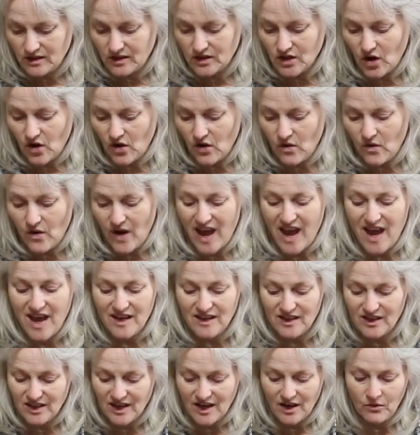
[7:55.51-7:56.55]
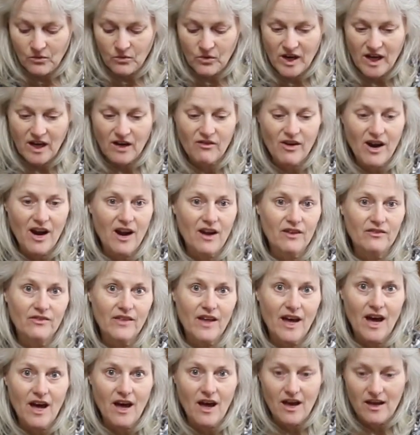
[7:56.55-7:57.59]
So, and you get a ring around
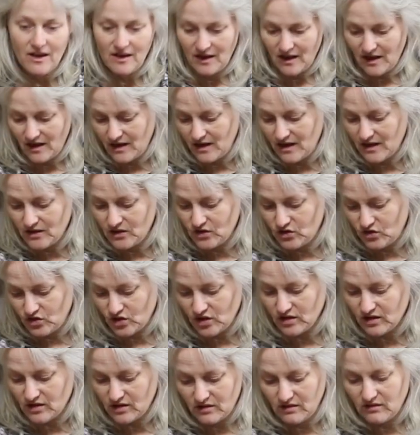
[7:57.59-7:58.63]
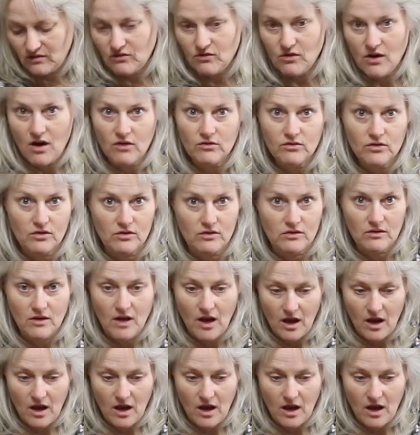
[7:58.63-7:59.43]
that, and it's just gross.